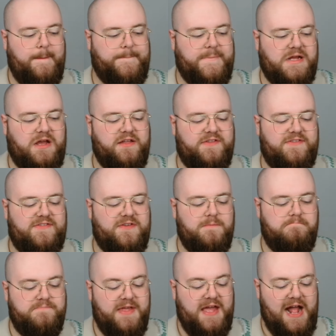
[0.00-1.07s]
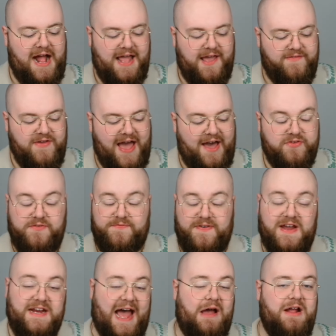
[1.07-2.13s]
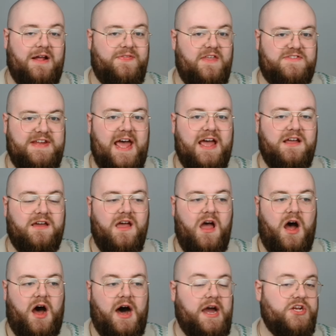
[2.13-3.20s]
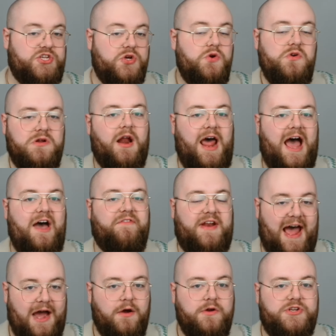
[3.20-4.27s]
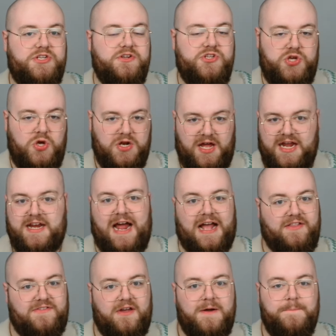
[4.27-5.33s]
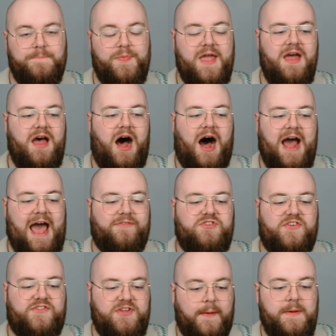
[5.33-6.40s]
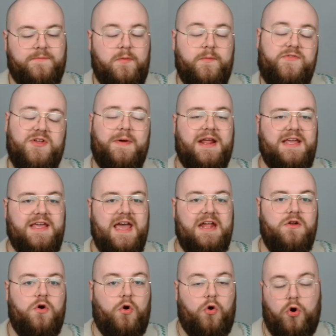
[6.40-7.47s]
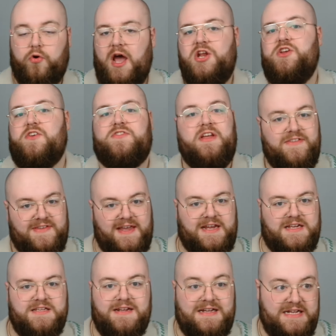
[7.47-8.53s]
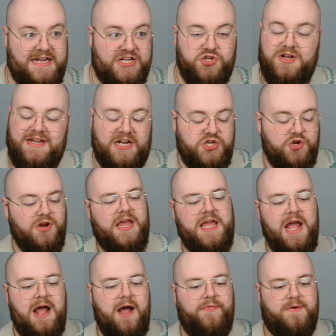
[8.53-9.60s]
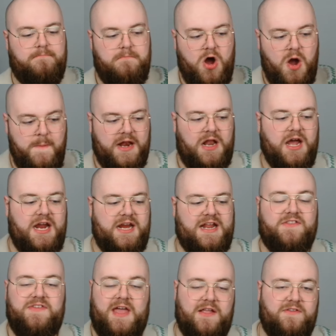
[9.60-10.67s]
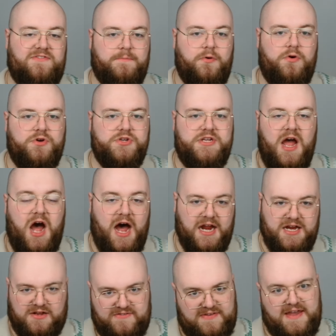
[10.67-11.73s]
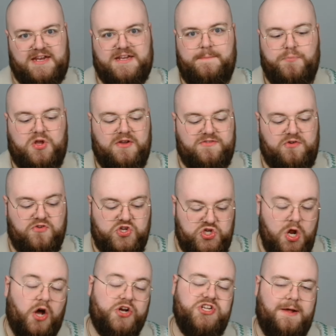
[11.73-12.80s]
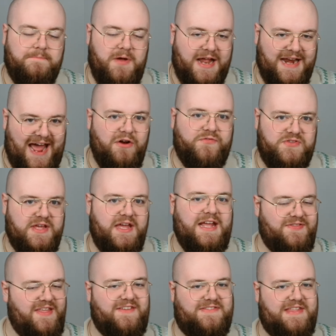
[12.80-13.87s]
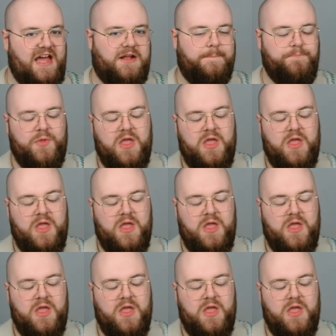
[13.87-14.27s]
Because if you haven't figured it out in this deck, I do not have an out to Lycodancer. I have to stop them from summoning it, or I just concede. Literally, the moment Lycodancer hits the board, I concede. Because there's not an out for it in this deck.